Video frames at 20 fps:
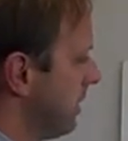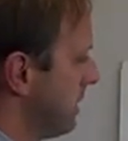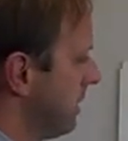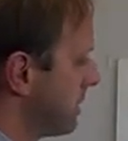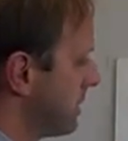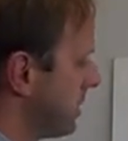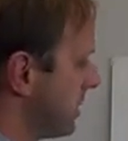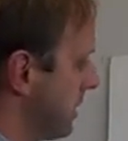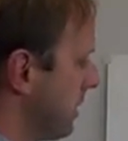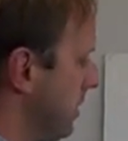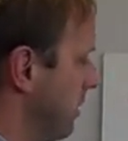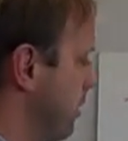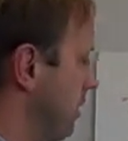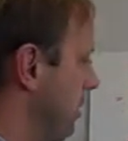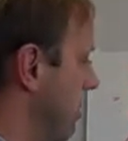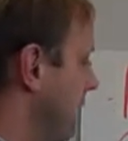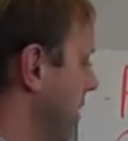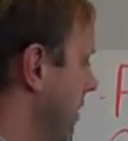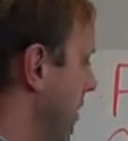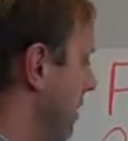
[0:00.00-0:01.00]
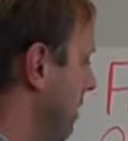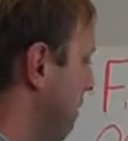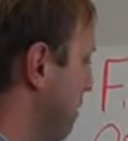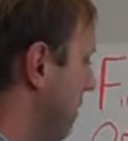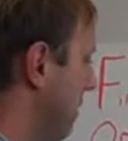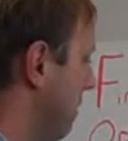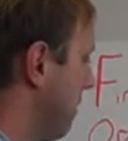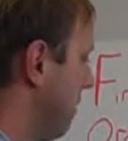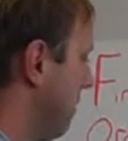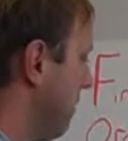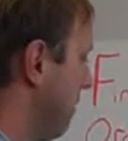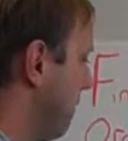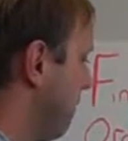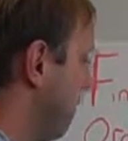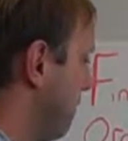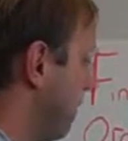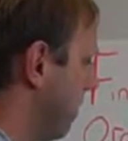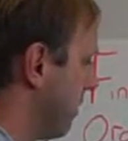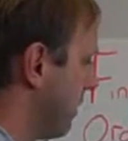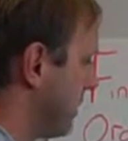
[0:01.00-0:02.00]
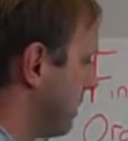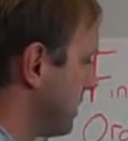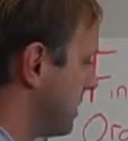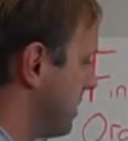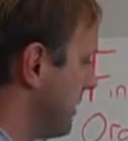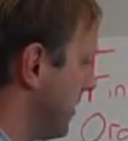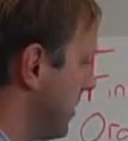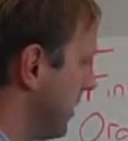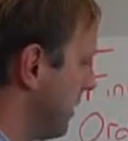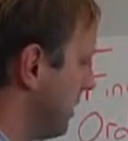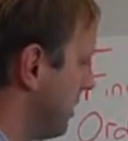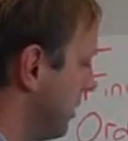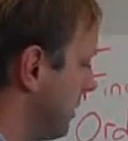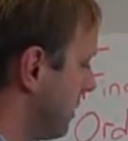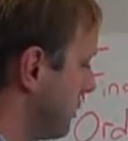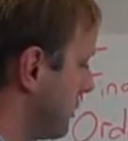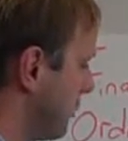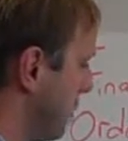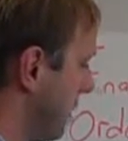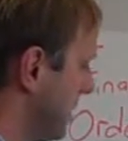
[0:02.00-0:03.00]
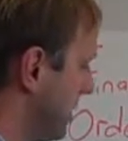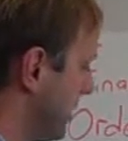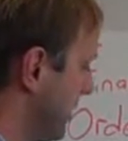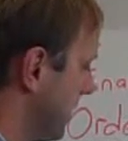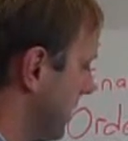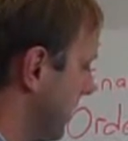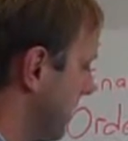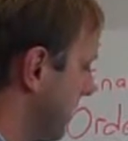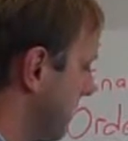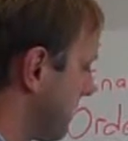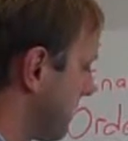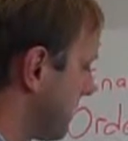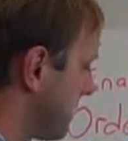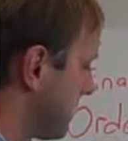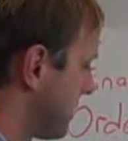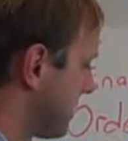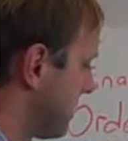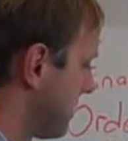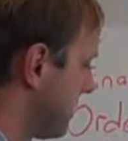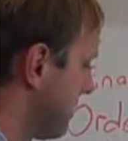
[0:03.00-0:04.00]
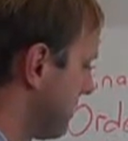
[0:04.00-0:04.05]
So 14/20ths.